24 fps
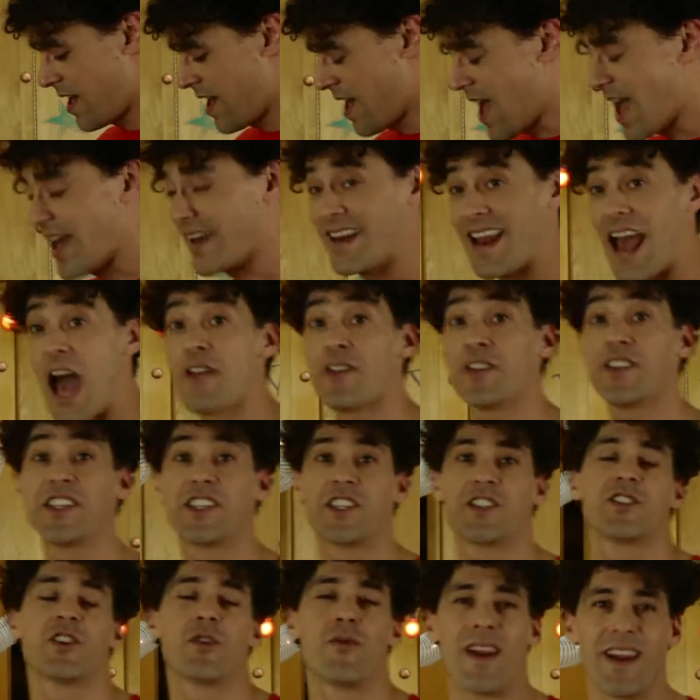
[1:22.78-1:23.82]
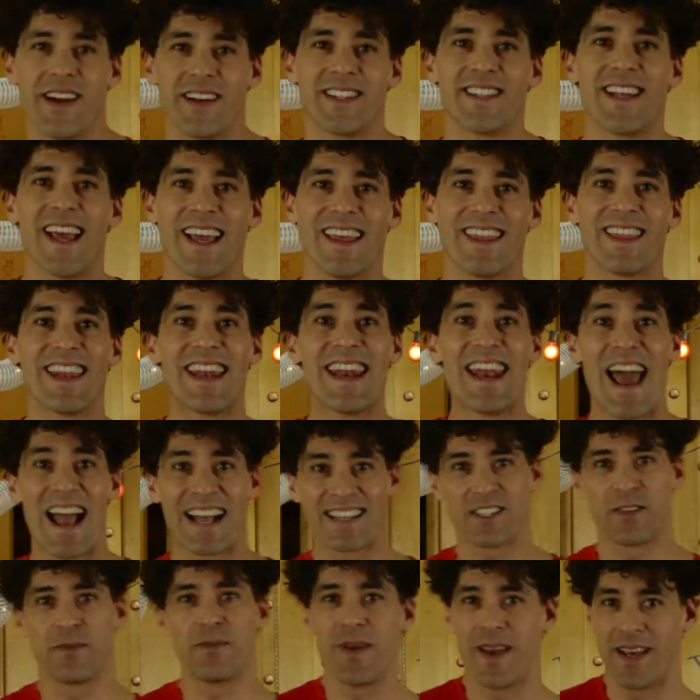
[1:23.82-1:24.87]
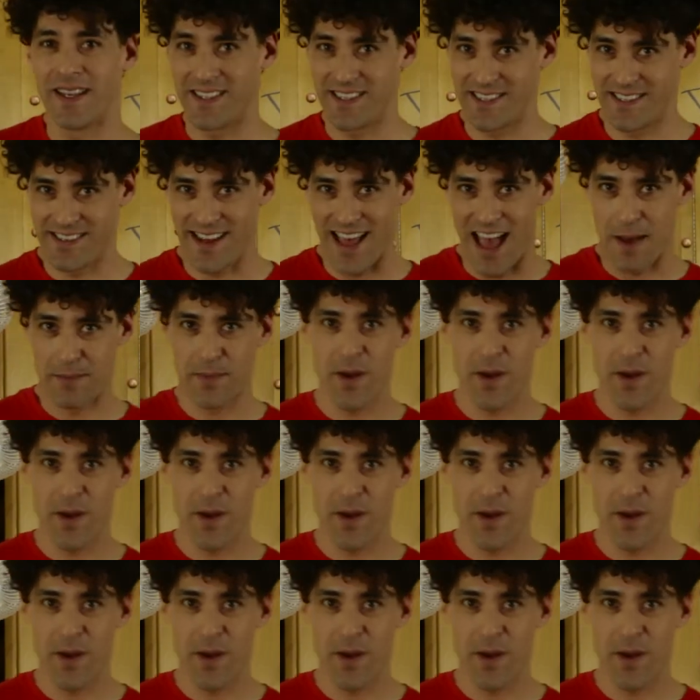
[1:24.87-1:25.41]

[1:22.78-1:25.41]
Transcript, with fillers: And now the Digits are ready to take the next big step.